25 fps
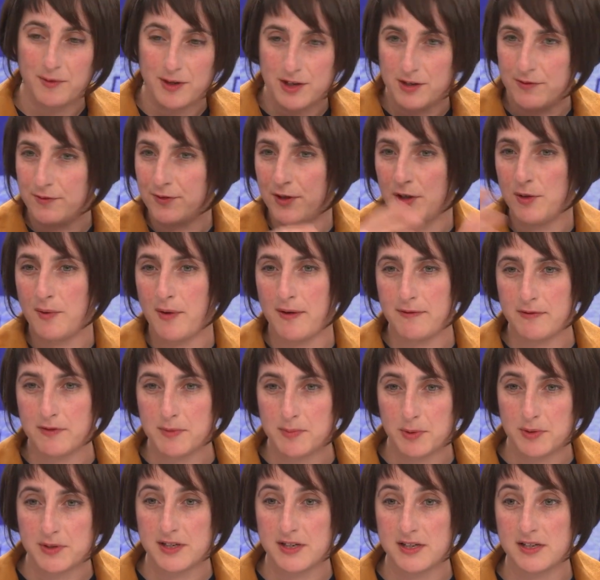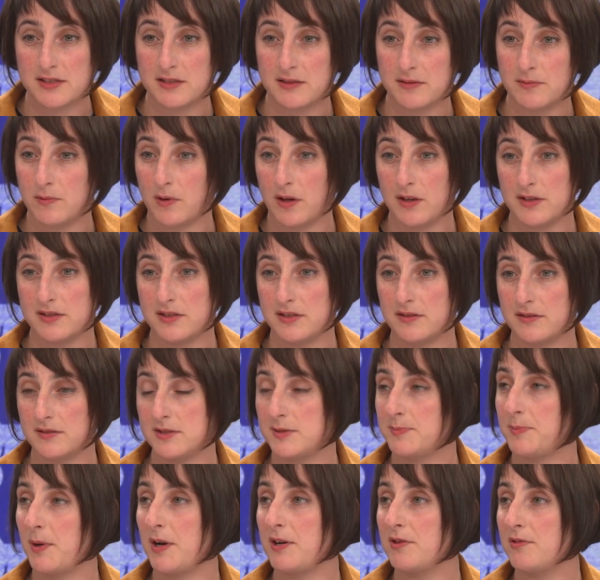where you view everybody as a, as a
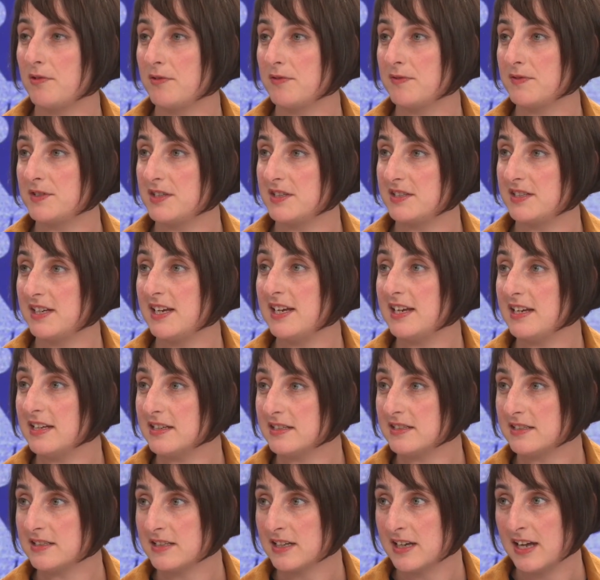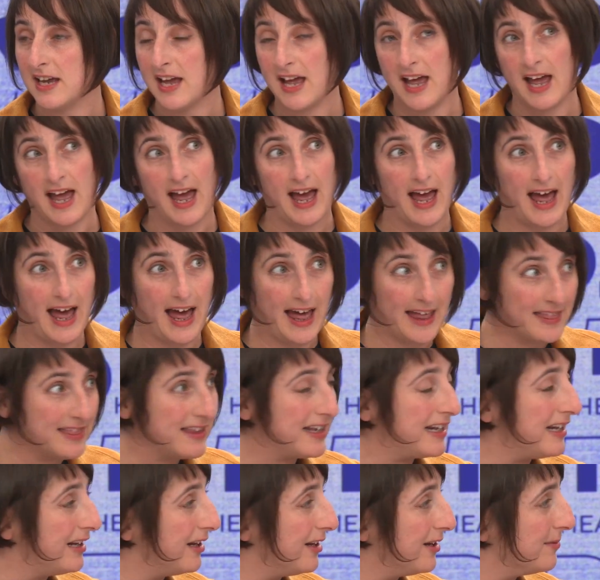spreader of a disease, mm. and
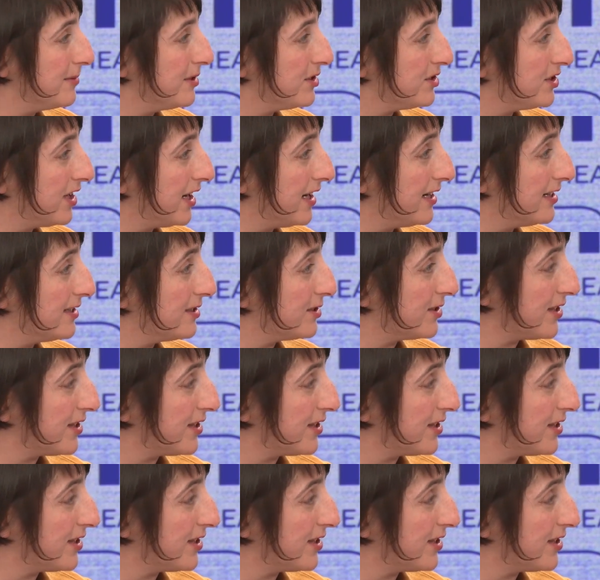the climate change